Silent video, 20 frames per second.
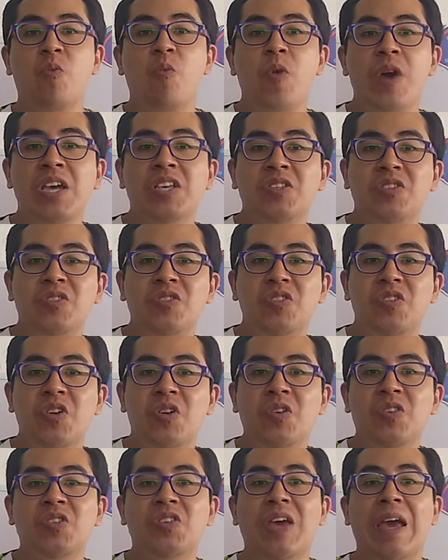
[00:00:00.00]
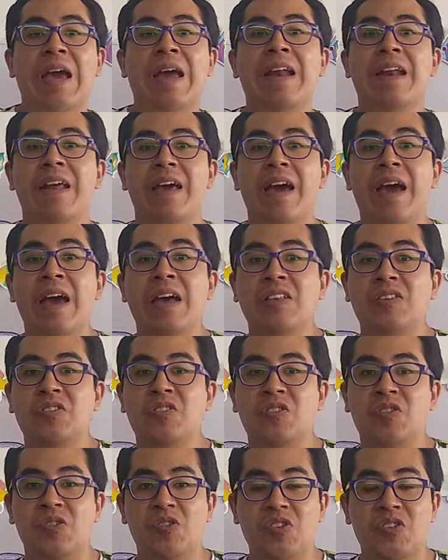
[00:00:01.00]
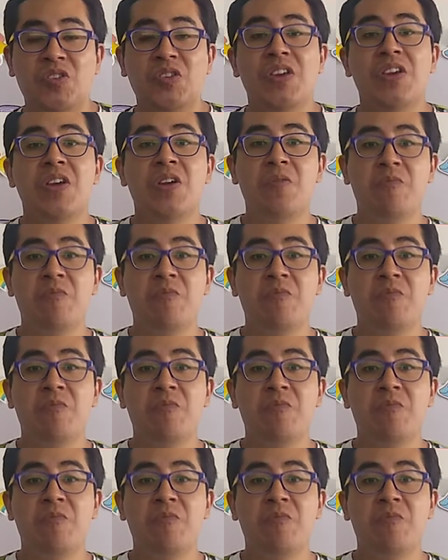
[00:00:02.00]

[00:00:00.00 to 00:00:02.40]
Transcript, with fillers: questions and answers.